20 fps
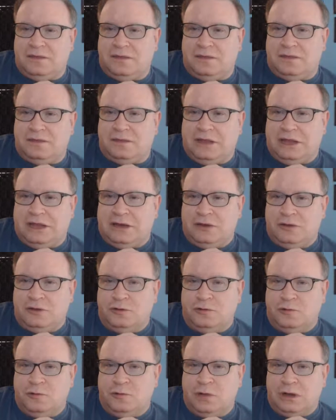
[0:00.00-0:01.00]
the
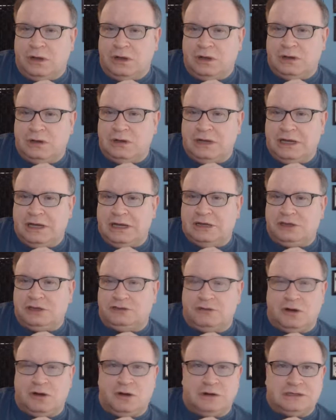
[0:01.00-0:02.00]
new
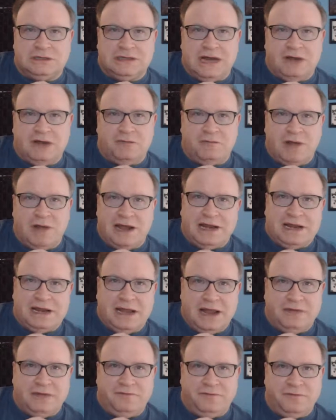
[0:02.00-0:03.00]
intro is not ready
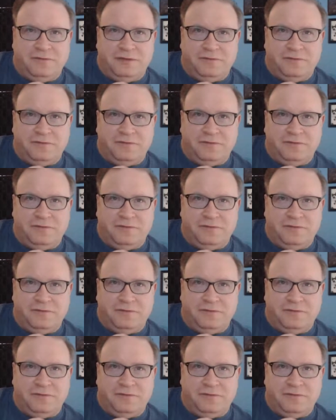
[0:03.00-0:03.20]
yet for the